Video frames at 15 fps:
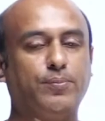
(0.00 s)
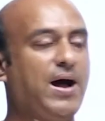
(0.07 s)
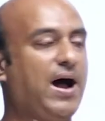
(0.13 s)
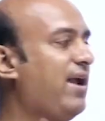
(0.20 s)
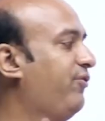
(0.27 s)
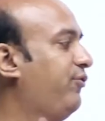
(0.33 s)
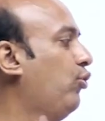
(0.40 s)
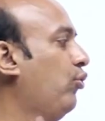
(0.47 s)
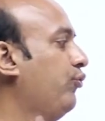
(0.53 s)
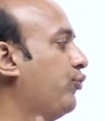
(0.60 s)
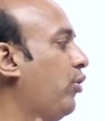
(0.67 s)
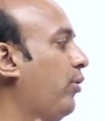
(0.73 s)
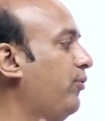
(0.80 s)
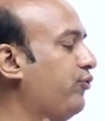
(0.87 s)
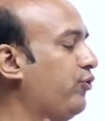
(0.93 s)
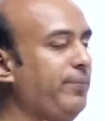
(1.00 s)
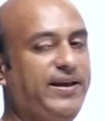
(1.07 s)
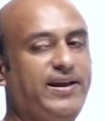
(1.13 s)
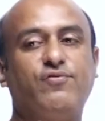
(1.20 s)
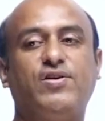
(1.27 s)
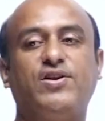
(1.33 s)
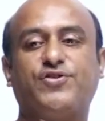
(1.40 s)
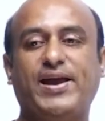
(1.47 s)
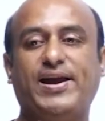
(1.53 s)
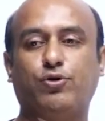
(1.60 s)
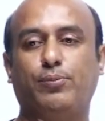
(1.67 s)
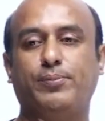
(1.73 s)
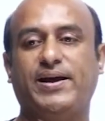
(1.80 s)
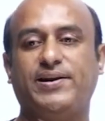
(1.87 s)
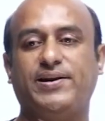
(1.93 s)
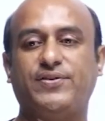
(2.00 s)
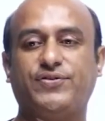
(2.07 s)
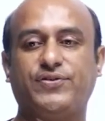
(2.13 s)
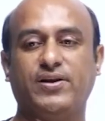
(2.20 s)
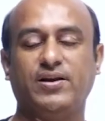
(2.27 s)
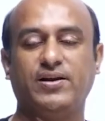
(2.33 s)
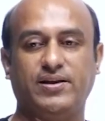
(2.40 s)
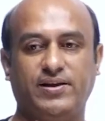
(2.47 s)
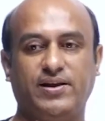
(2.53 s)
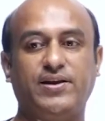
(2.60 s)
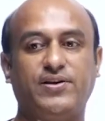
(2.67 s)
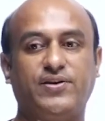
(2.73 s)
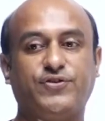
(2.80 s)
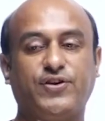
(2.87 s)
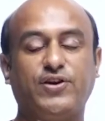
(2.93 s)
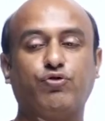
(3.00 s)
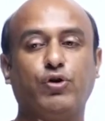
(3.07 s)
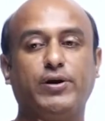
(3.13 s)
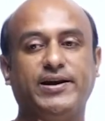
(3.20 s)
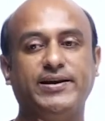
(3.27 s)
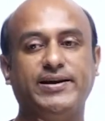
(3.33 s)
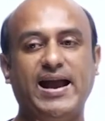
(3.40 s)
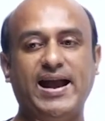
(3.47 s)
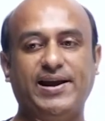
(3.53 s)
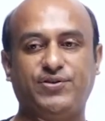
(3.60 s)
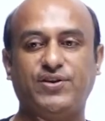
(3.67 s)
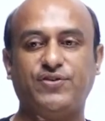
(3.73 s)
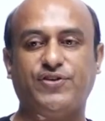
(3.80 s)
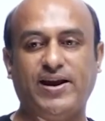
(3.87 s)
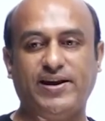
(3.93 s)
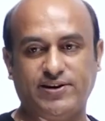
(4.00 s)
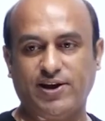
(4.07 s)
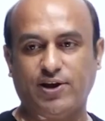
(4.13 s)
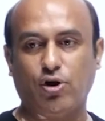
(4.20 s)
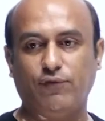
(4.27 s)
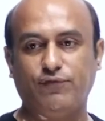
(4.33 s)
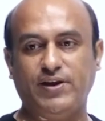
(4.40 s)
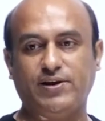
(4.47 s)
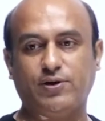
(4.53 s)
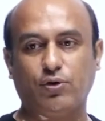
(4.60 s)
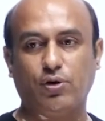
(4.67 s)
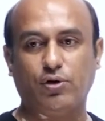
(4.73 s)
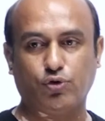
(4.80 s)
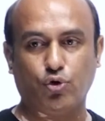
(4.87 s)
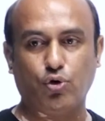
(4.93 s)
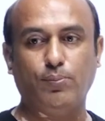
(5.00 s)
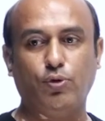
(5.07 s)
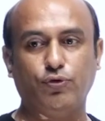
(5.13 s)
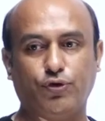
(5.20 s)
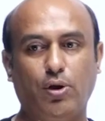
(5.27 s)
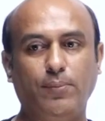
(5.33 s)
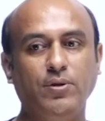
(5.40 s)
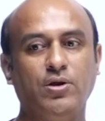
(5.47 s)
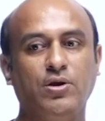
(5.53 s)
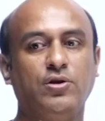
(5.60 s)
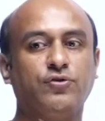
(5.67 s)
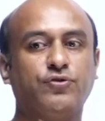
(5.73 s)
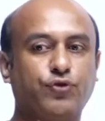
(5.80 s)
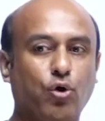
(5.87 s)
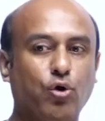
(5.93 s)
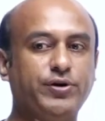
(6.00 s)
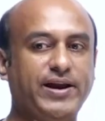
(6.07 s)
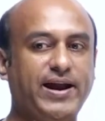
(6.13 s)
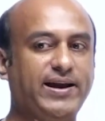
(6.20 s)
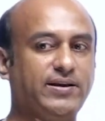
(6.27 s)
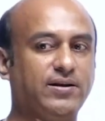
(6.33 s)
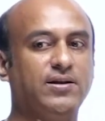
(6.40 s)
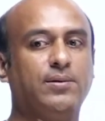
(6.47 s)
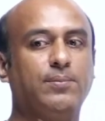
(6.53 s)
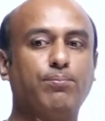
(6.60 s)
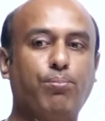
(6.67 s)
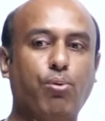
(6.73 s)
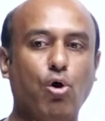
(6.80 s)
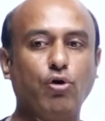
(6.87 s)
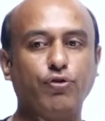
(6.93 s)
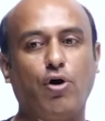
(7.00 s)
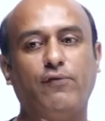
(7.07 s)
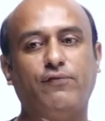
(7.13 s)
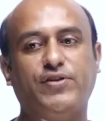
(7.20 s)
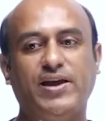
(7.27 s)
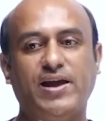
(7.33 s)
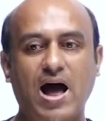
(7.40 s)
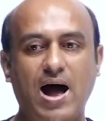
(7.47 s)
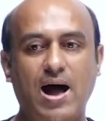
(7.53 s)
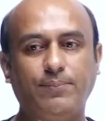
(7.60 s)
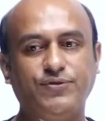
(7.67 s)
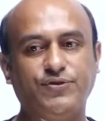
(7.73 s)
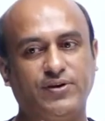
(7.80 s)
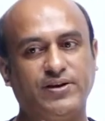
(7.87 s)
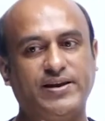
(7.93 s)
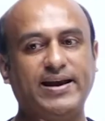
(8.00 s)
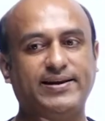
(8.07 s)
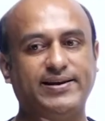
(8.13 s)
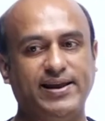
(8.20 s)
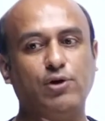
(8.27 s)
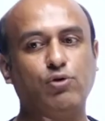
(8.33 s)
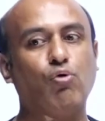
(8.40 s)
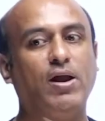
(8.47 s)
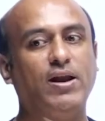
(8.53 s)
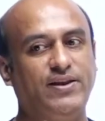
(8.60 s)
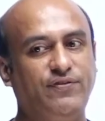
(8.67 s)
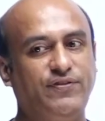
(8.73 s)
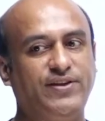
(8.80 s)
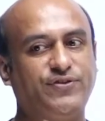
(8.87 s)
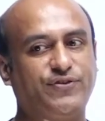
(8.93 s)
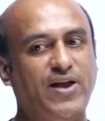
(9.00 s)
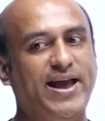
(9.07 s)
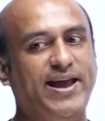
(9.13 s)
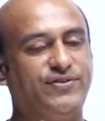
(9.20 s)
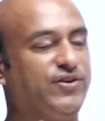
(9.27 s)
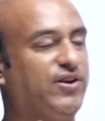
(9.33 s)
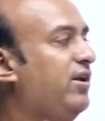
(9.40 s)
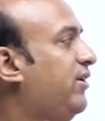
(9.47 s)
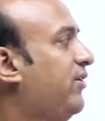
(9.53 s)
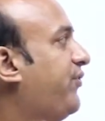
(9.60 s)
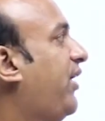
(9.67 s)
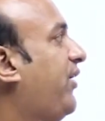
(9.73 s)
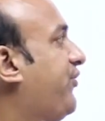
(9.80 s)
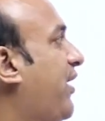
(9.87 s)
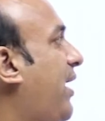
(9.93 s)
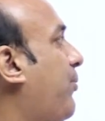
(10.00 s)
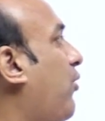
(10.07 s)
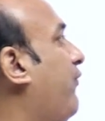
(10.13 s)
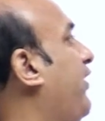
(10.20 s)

are those chromosomes in which centromere is situated at the center of the chromosome, so that both of the arms get equal in this side. Such type of the